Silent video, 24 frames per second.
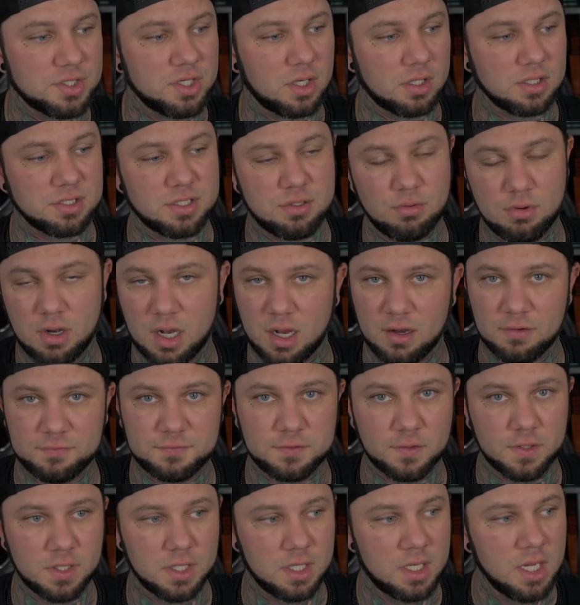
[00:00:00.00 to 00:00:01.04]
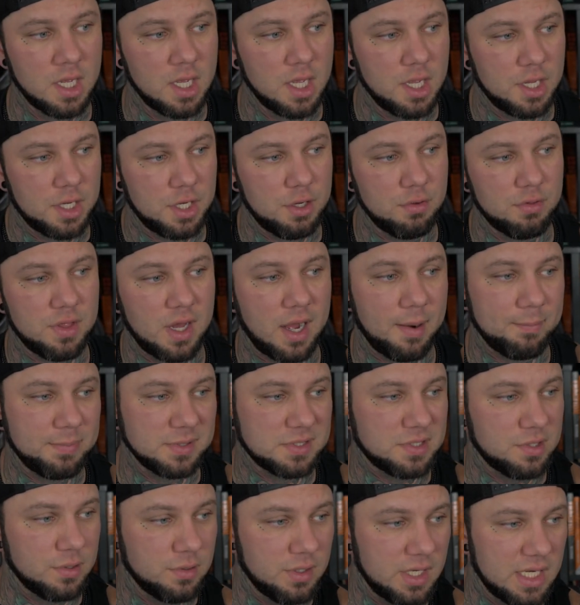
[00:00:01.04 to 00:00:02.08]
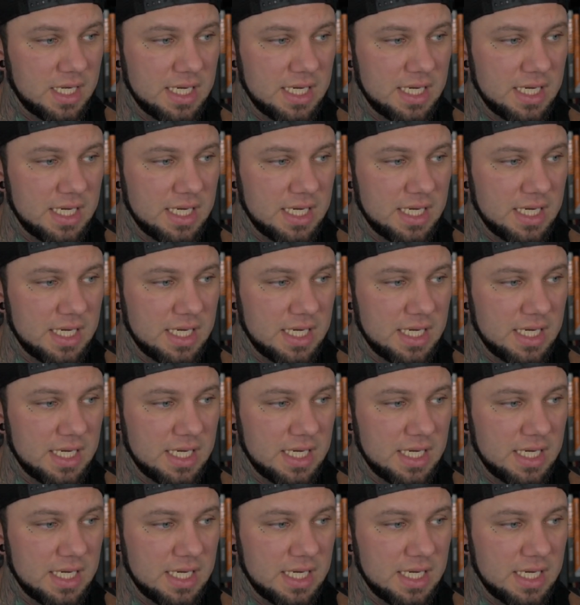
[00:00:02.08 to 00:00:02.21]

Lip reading: also offered you the opportunity